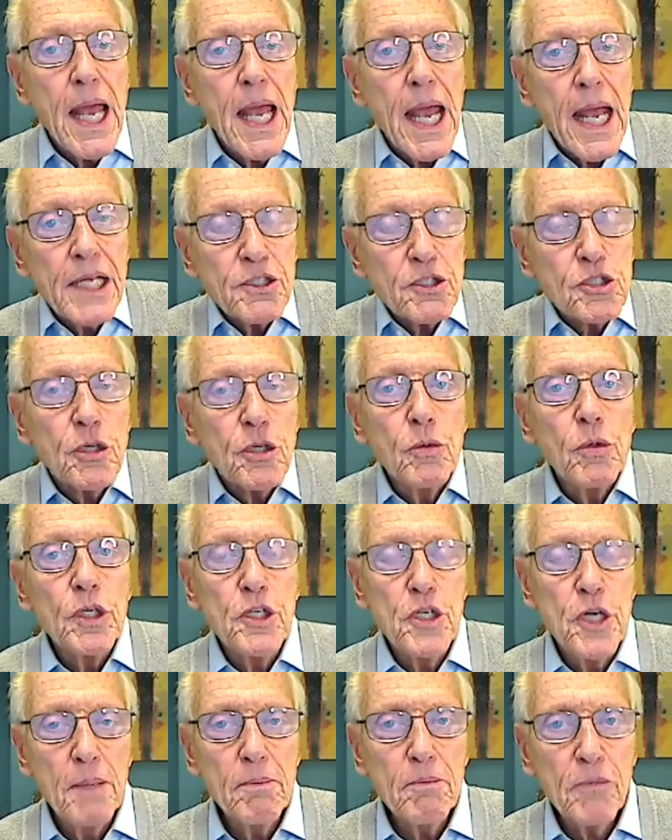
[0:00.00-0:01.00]
And so a
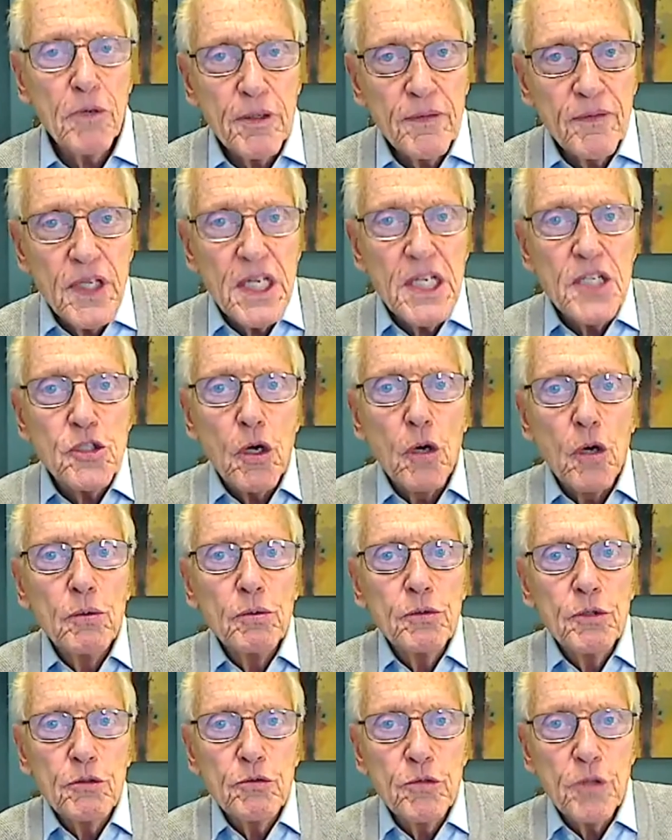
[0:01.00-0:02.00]
number of these
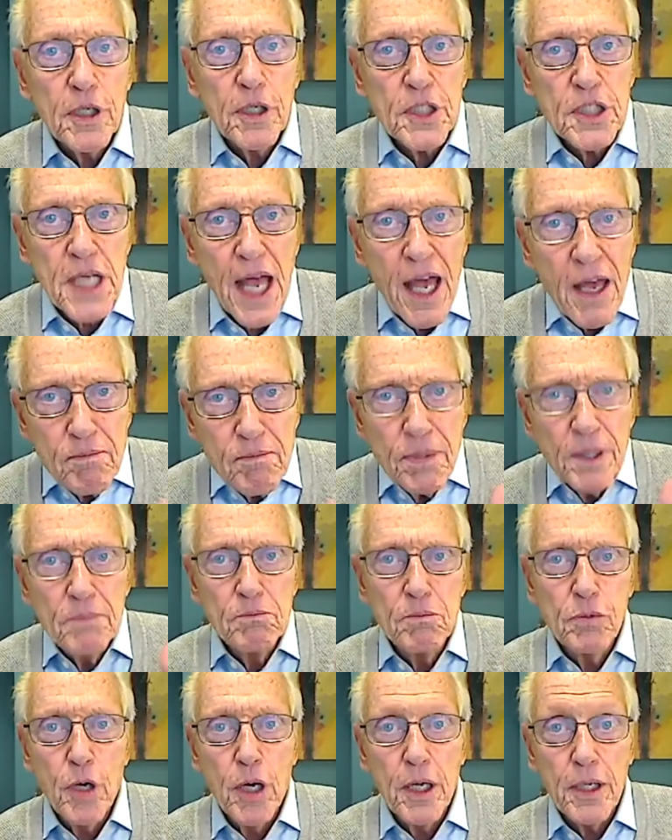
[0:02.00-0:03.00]
older drugs have been
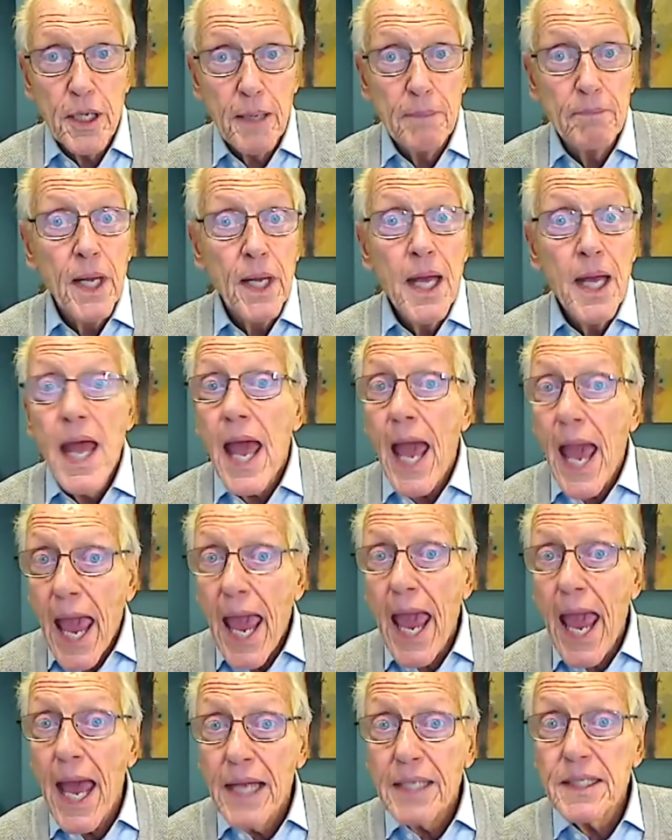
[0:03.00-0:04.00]
brought up
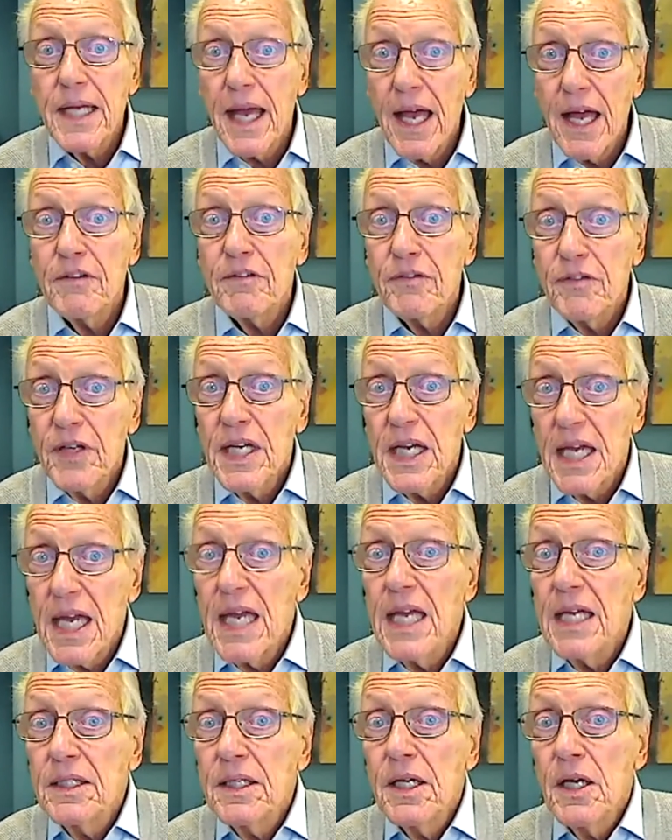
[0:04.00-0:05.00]
and have,
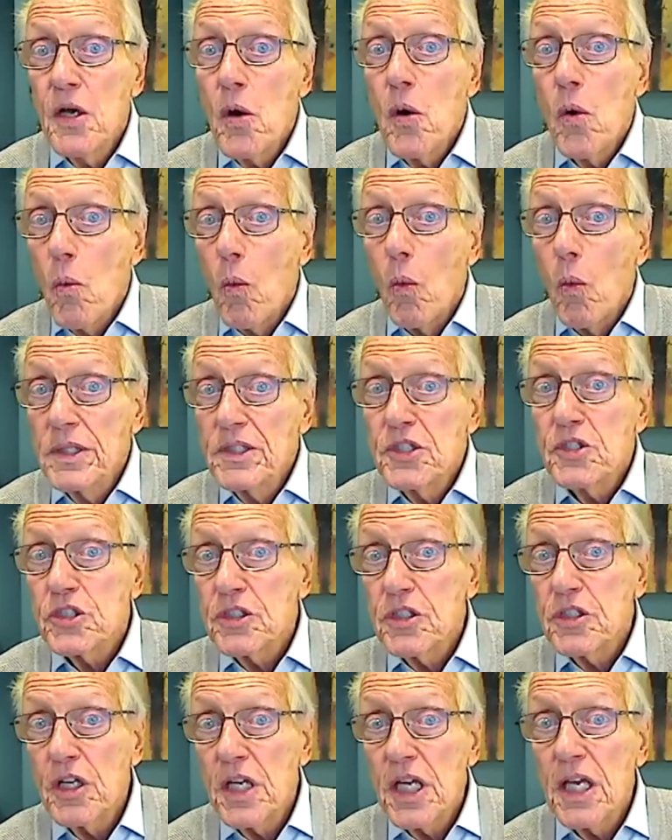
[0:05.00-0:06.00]
in one
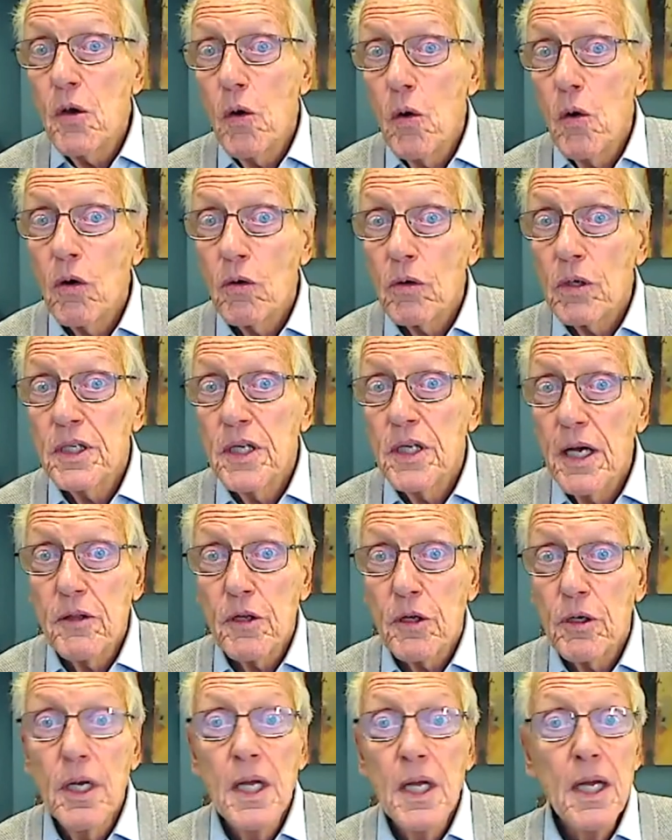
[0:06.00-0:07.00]
study or
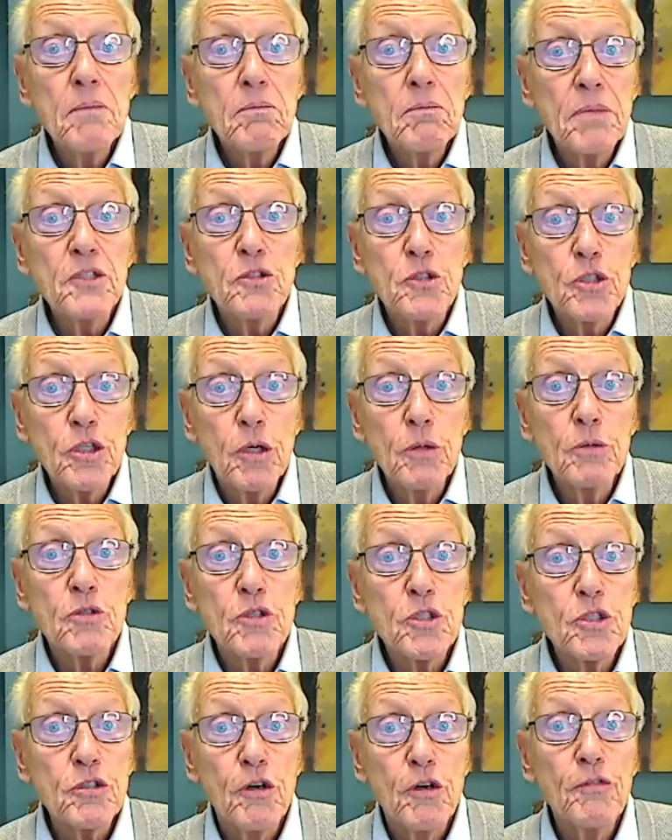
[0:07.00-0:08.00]
another, been shown
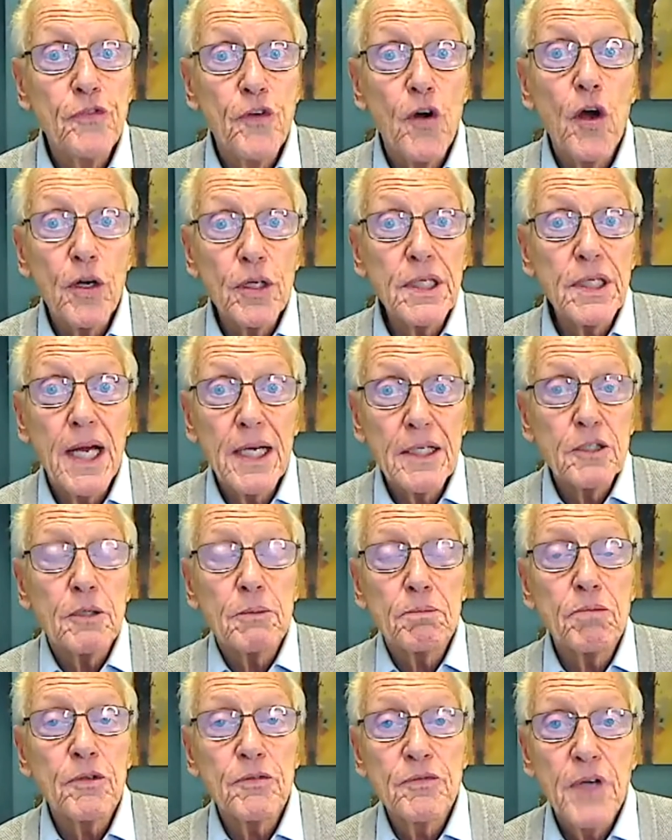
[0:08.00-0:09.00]
so far not to
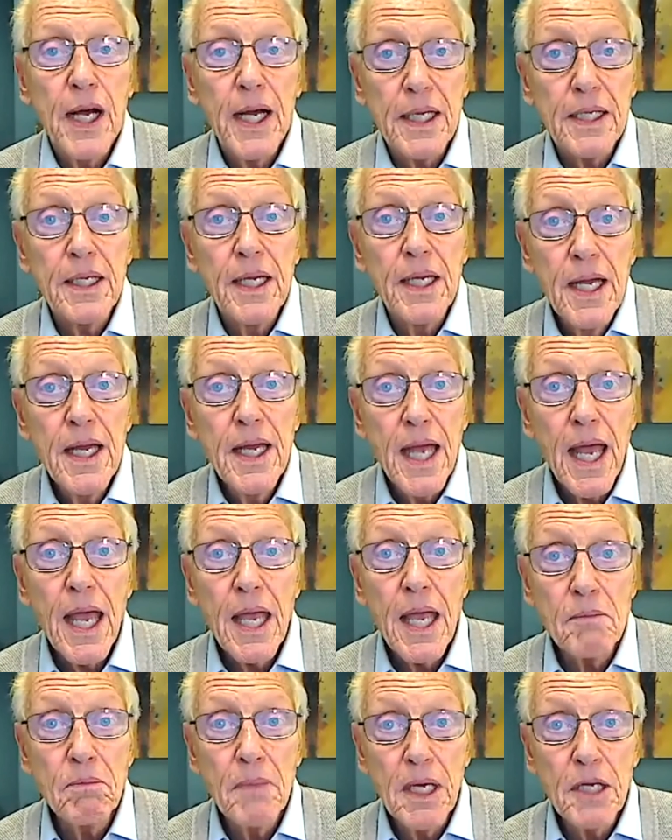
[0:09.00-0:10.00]
provide
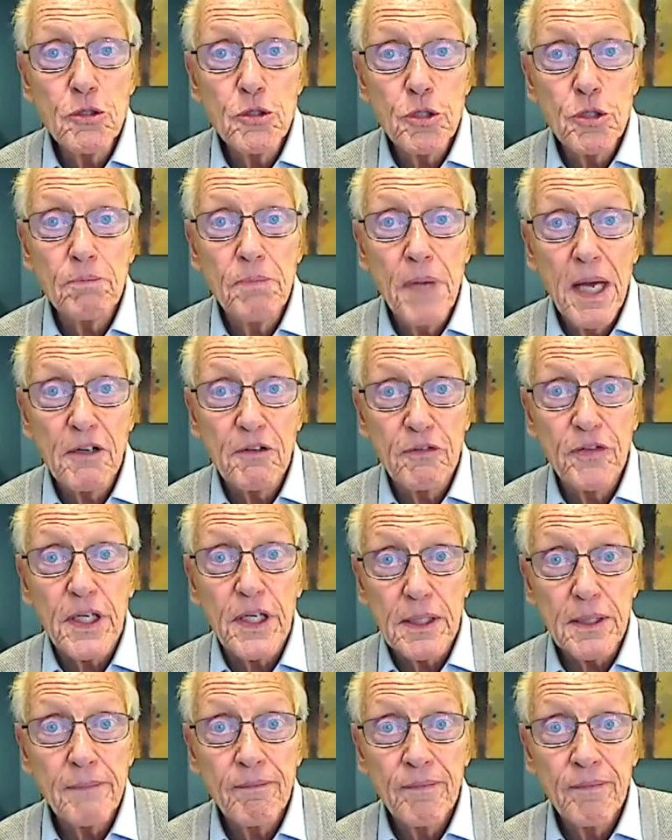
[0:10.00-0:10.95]
a major benefit.